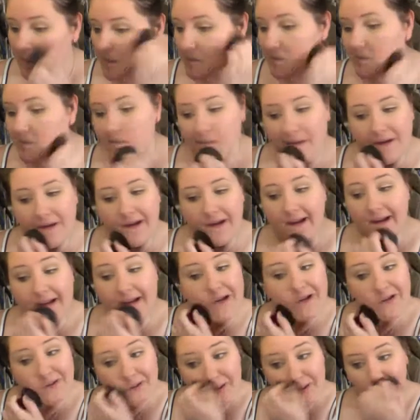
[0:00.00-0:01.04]
But I
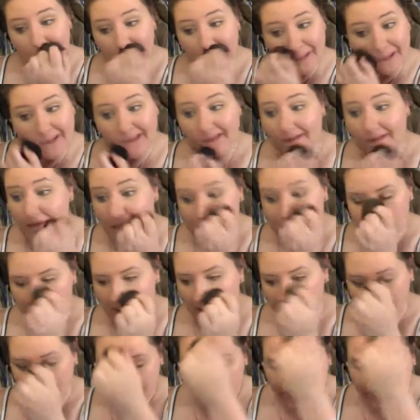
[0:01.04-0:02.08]
also really like this
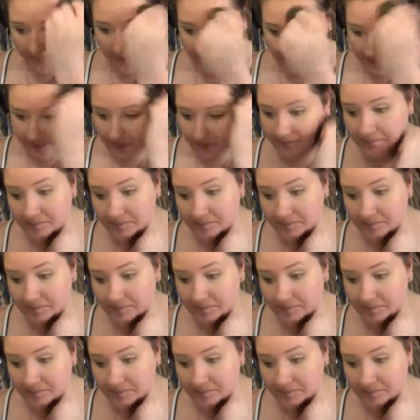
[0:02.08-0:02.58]
Burberry one.